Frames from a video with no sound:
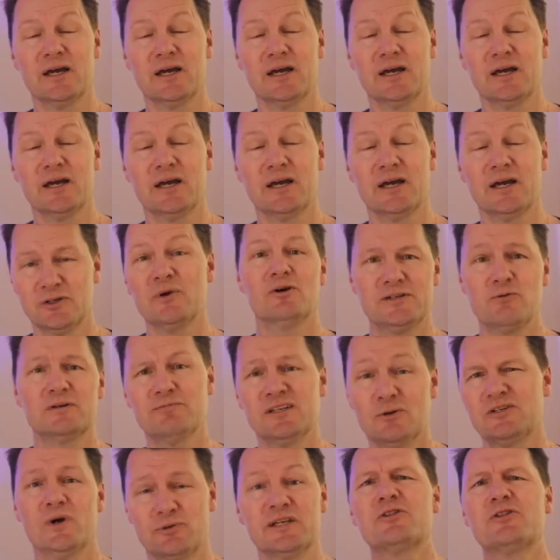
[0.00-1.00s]
say, for
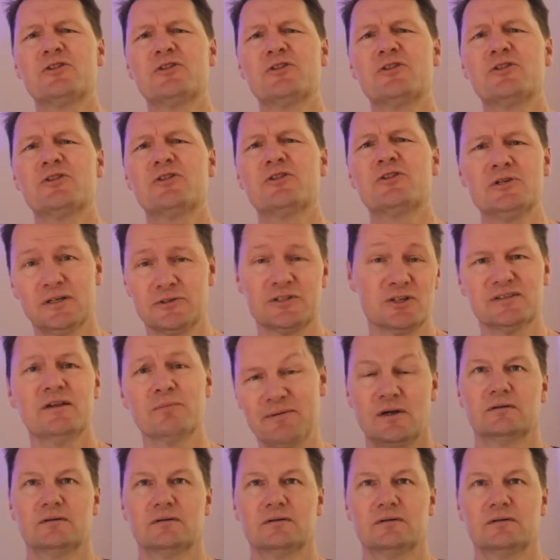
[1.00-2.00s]
example, at the other end
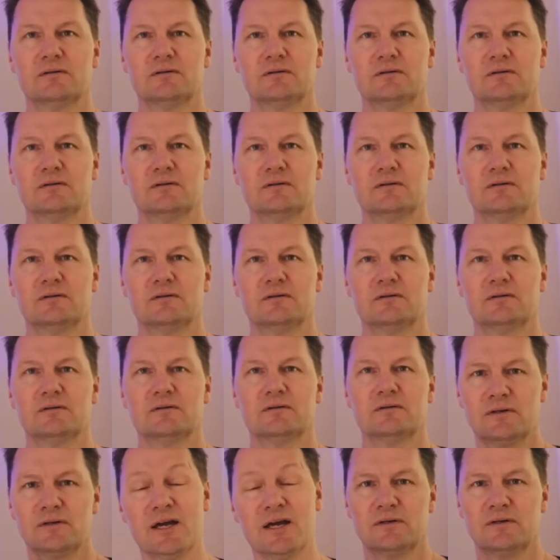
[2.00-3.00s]
of the clip,
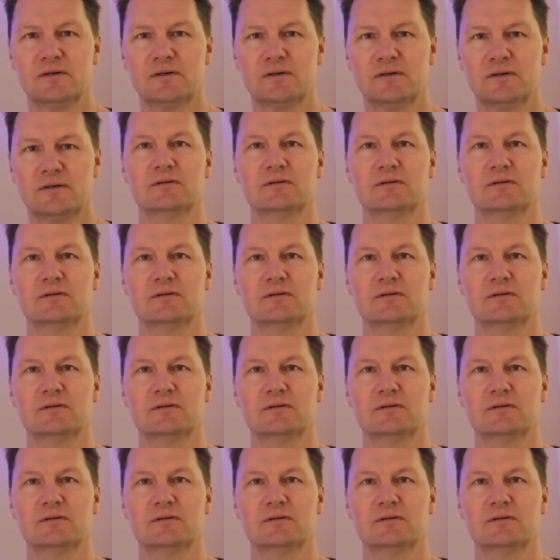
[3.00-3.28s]
we wanted